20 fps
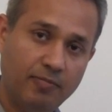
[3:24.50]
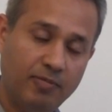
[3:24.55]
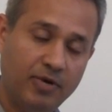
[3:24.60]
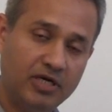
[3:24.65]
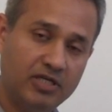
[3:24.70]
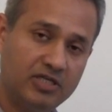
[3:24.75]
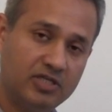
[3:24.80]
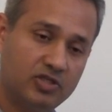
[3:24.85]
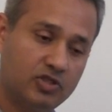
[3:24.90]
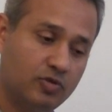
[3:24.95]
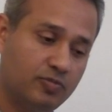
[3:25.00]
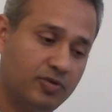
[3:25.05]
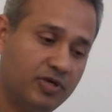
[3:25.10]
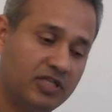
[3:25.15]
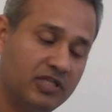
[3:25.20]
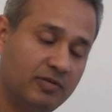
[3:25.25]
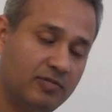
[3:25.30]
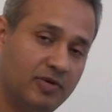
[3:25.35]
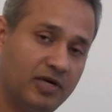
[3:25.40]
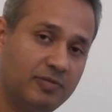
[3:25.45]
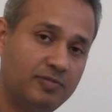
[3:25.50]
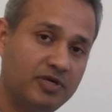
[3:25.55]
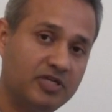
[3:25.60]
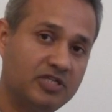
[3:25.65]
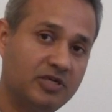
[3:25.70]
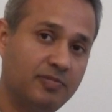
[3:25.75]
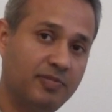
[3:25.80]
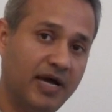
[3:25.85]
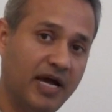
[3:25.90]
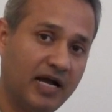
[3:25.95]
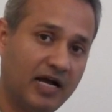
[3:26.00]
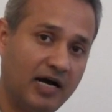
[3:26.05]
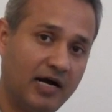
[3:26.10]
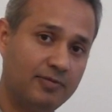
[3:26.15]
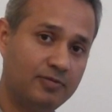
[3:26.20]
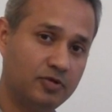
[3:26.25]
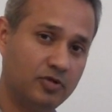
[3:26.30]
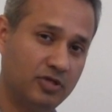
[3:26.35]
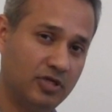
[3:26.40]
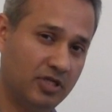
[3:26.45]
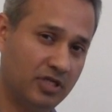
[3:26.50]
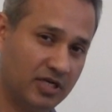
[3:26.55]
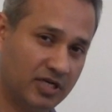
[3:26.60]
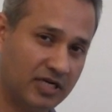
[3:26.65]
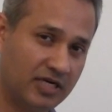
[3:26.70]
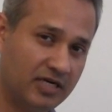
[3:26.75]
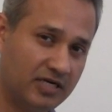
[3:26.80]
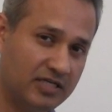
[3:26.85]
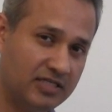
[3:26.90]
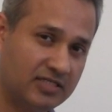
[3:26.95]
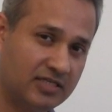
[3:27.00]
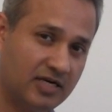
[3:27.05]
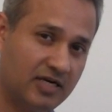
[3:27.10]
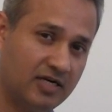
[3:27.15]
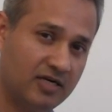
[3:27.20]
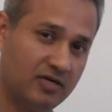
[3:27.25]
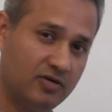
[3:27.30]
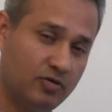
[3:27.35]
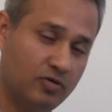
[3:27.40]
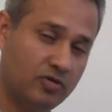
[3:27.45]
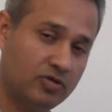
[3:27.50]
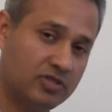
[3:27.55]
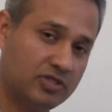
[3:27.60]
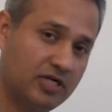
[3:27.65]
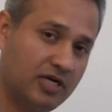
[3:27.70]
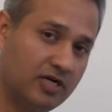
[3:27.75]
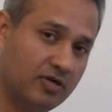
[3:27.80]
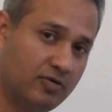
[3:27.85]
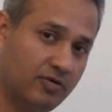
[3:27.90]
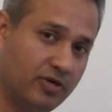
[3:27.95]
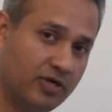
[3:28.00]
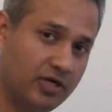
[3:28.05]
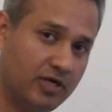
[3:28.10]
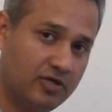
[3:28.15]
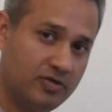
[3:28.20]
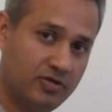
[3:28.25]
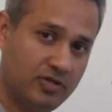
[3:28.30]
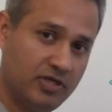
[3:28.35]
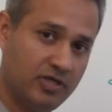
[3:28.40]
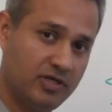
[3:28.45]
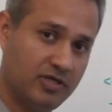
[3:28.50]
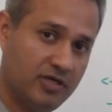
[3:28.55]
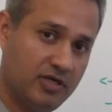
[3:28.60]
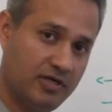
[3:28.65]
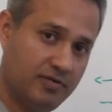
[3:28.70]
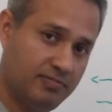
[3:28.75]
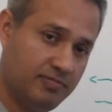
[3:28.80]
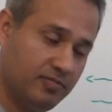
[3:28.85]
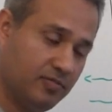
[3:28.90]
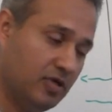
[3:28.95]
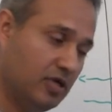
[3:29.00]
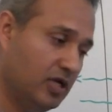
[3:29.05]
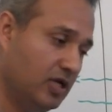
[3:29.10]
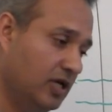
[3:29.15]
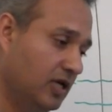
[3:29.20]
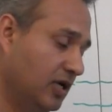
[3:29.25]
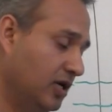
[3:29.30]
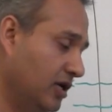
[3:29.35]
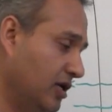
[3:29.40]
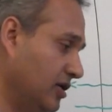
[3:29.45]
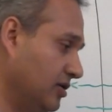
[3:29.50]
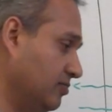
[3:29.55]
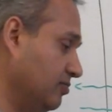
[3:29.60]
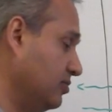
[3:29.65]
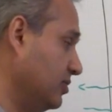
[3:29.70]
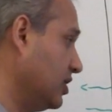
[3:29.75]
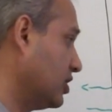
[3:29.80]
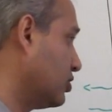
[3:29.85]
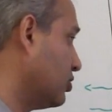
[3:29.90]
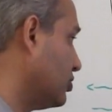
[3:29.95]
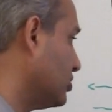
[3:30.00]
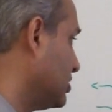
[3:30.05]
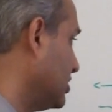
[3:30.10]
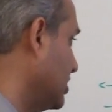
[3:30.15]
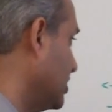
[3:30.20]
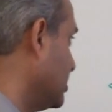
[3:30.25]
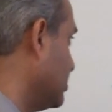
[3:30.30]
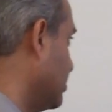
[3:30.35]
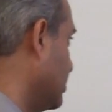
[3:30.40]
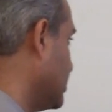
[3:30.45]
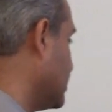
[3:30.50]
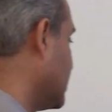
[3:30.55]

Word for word: But just to bring the blood pressure back up so that the kidneys start, don't start going into the uh, uh, necrosis or